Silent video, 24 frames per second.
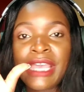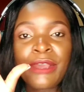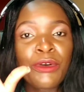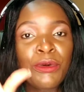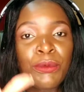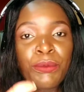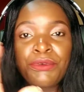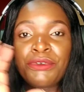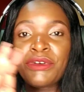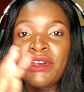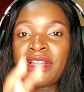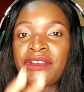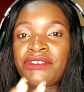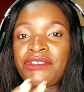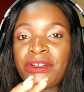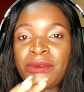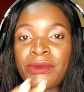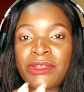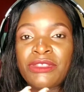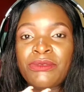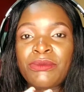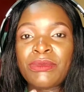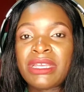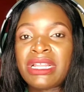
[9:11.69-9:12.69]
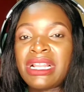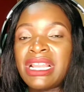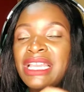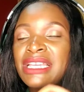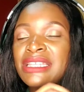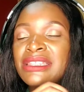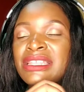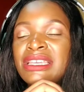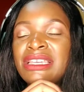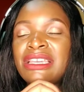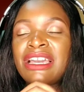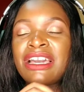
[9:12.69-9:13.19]
I hope you agree with me.
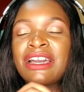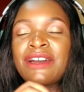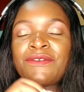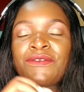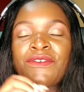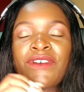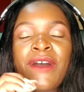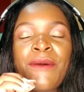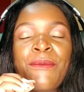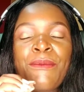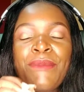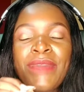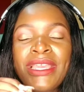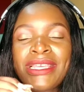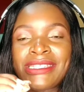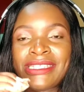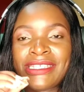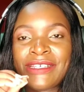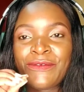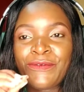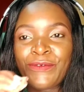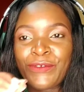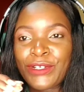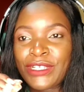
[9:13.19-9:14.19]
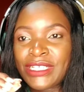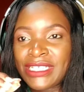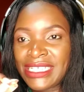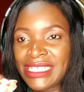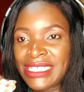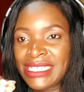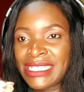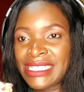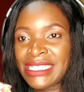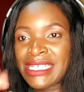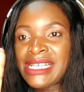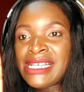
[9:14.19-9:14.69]
Like, they have amazing
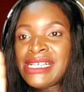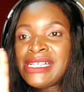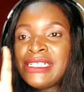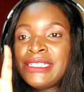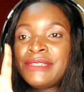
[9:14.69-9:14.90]
voices.